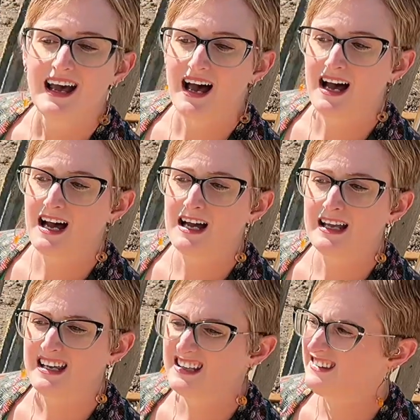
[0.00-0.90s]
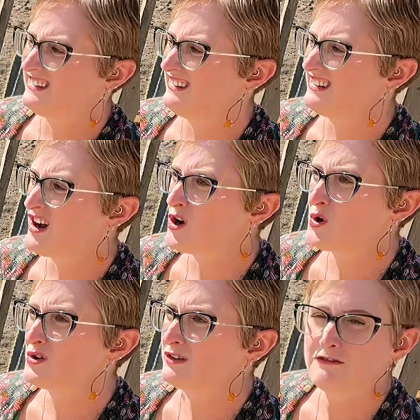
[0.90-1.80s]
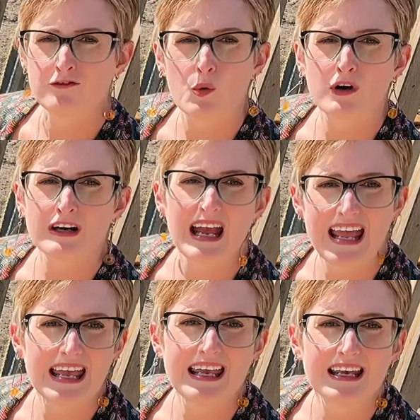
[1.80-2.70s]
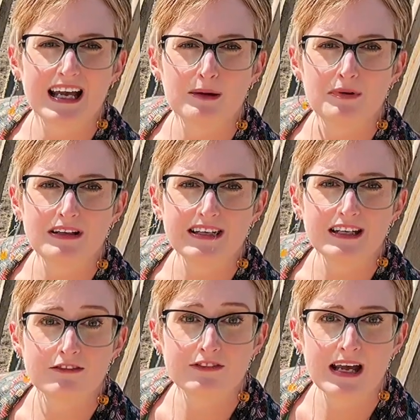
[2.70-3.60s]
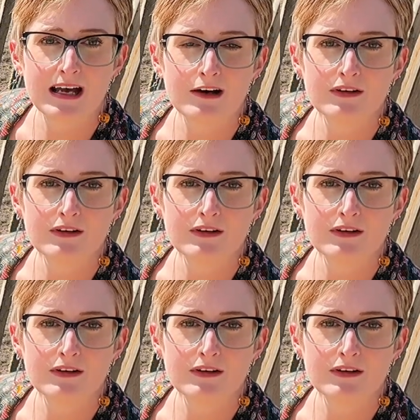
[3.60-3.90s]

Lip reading: It's zone 4A, I believe now.